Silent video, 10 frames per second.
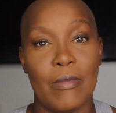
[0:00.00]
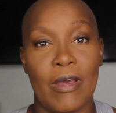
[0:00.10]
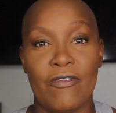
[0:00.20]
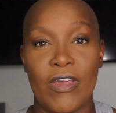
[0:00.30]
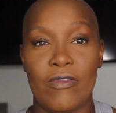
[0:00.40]

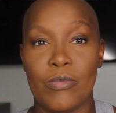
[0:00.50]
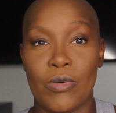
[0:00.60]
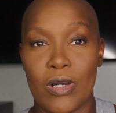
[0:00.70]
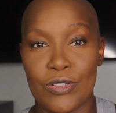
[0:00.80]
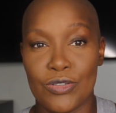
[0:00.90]
my favorite
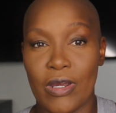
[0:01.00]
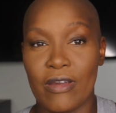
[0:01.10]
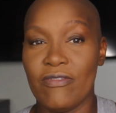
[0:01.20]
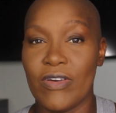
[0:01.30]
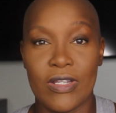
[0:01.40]
bronzer.
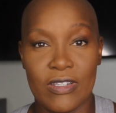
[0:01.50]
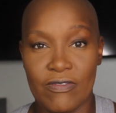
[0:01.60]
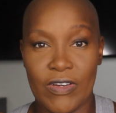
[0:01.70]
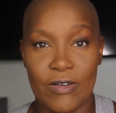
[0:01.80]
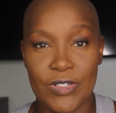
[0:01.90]
I finally
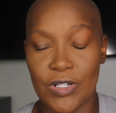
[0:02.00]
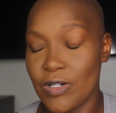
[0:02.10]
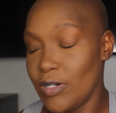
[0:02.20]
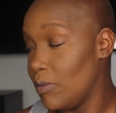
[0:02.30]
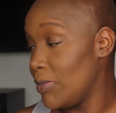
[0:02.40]
found
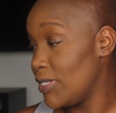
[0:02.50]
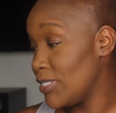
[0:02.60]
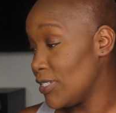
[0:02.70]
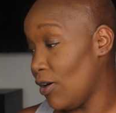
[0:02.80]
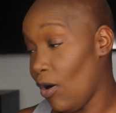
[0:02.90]
her
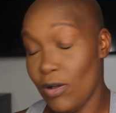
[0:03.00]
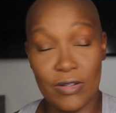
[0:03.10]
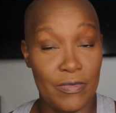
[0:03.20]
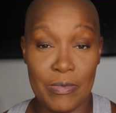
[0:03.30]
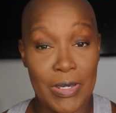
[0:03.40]
amidst all
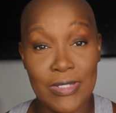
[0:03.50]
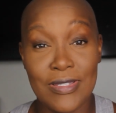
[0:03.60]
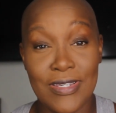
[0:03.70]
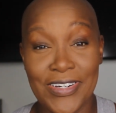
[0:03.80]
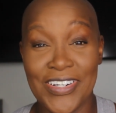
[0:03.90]
of the mess
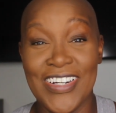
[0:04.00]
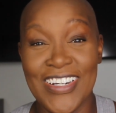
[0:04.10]
here.